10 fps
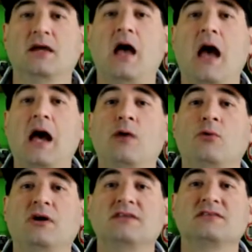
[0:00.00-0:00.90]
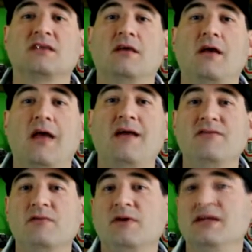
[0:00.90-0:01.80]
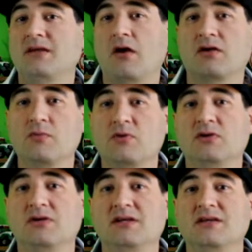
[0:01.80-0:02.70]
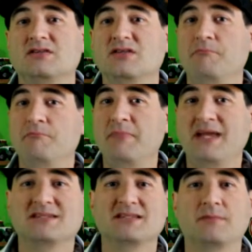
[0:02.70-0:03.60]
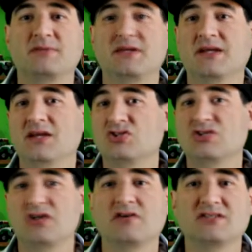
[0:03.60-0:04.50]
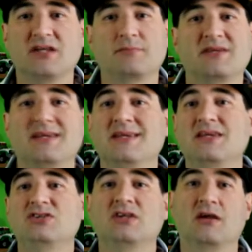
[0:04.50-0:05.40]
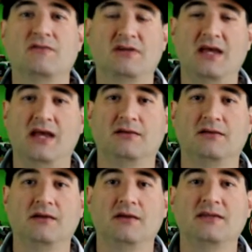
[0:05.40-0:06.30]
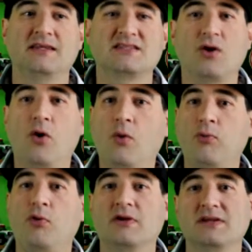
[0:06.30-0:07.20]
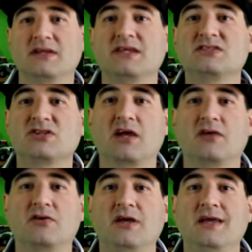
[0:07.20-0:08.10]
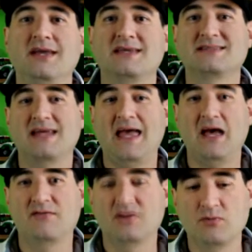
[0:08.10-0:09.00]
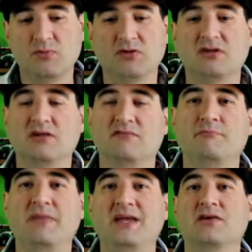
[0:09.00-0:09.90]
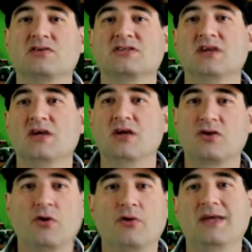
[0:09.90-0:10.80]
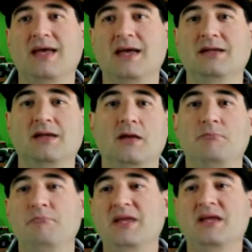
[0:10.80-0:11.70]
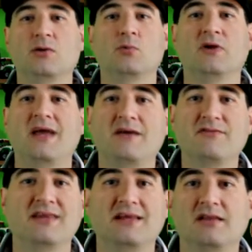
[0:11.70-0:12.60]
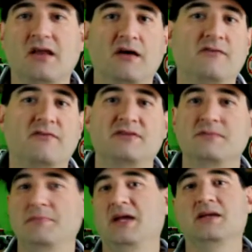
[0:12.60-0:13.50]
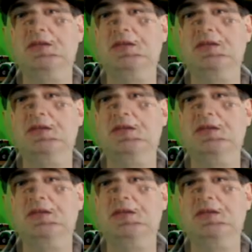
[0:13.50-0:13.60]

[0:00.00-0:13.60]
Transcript: I want everybody in our community to make something and share something each and every day. That's the whole point of this channel, is to have a community of makers going ahead and making whatever they love to make.